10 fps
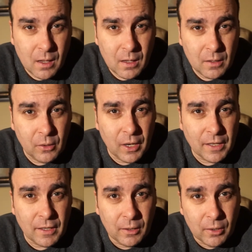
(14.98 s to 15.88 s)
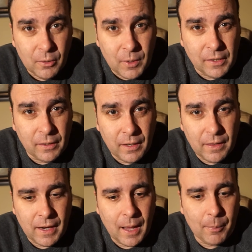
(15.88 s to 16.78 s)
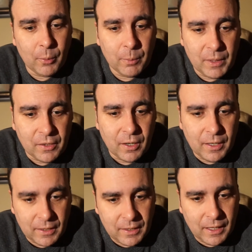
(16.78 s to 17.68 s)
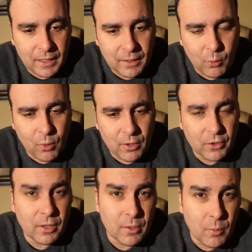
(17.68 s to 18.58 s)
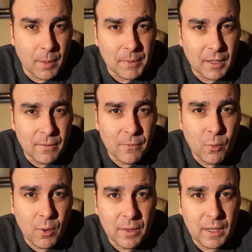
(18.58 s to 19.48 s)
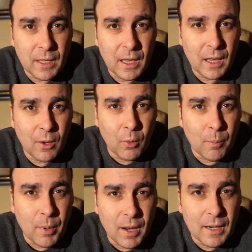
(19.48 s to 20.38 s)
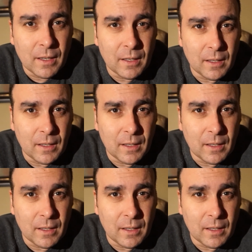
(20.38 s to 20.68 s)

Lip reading: So guys, I learned recently that Apple would be starting to take orders on their website for the HomePod